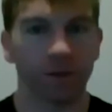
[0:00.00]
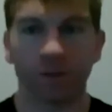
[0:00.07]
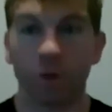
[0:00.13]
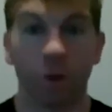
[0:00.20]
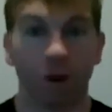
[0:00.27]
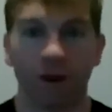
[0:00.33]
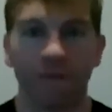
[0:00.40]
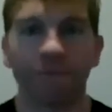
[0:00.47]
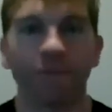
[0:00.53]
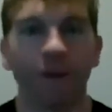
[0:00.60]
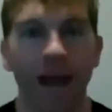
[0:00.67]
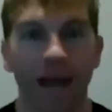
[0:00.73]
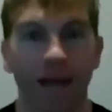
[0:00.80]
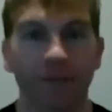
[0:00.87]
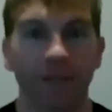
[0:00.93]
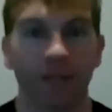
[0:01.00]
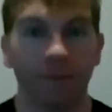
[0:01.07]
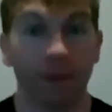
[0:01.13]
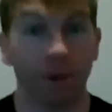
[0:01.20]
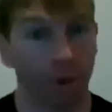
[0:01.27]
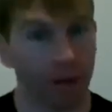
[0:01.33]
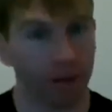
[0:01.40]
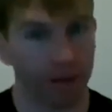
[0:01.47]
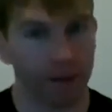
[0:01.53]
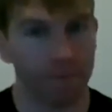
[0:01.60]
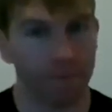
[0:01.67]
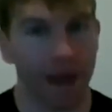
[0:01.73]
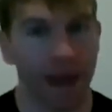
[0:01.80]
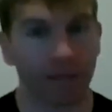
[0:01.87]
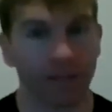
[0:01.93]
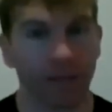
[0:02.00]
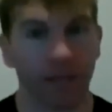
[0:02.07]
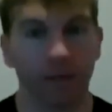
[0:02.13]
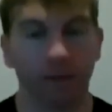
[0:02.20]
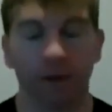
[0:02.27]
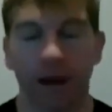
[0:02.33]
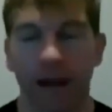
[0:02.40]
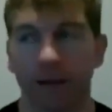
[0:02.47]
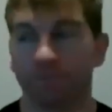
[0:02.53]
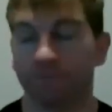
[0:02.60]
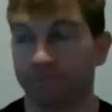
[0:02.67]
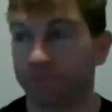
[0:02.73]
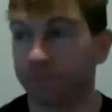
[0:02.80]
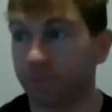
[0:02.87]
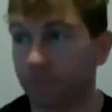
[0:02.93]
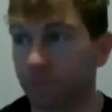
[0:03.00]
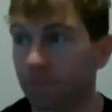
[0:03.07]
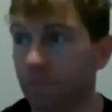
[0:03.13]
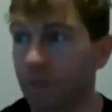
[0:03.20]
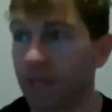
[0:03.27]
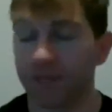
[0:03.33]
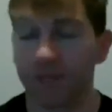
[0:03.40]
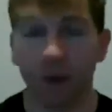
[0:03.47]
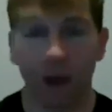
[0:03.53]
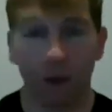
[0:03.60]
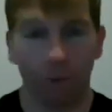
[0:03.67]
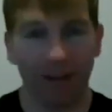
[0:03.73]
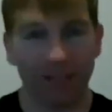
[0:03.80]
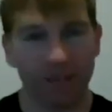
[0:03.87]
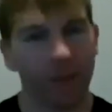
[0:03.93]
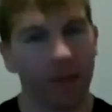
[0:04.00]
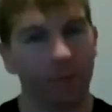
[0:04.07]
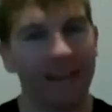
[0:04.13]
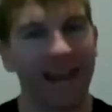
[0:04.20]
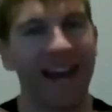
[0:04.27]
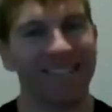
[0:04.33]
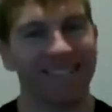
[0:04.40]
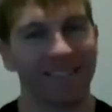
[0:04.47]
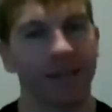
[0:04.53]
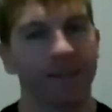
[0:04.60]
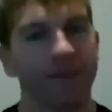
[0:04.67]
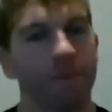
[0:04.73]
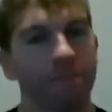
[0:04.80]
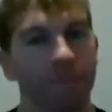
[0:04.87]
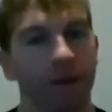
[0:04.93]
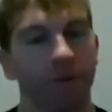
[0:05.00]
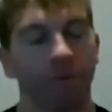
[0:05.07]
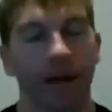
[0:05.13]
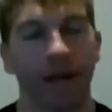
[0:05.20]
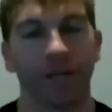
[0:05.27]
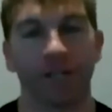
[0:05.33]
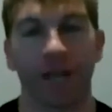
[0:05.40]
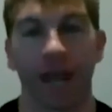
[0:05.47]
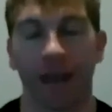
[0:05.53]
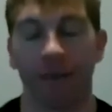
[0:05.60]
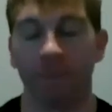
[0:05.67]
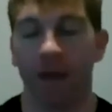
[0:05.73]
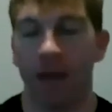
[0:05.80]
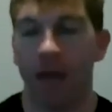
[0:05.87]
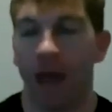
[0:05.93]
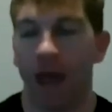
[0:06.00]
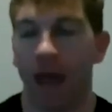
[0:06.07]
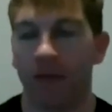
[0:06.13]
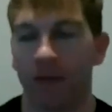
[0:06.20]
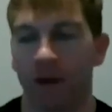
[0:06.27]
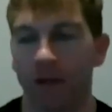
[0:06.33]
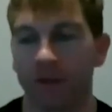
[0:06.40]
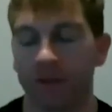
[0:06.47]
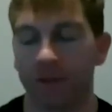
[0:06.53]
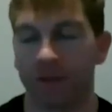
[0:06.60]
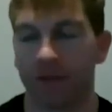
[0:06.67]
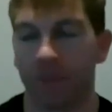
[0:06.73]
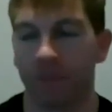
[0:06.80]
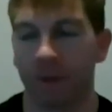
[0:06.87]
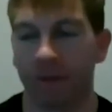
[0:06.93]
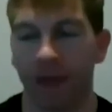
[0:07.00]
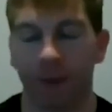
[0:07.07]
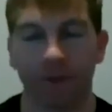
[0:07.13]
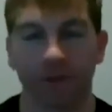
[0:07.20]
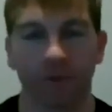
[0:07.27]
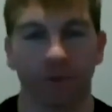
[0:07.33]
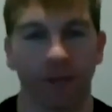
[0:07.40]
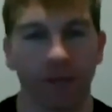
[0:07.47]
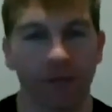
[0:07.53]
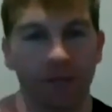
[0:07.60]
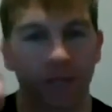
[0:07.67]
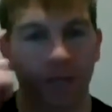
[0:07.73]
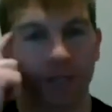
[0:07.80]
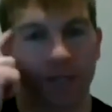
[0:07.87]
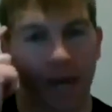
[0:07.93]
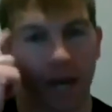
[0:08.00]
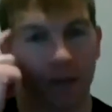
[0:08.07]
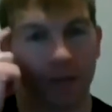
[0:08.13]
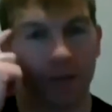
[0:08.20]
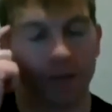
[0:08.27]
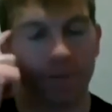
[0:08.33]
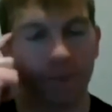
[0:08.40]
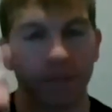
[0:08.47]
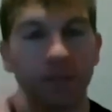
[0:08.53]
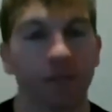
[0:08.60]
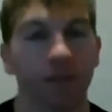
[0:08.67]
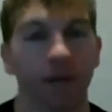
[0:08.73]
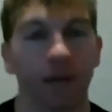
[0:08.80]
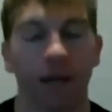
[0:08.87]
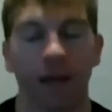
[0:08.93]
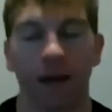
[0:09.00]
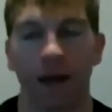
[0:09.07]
score on a Fran is going to be greatly impacted, right? So I wanted something that would isolate that mid-range game. And then also something that was really just going to challenge us mentally.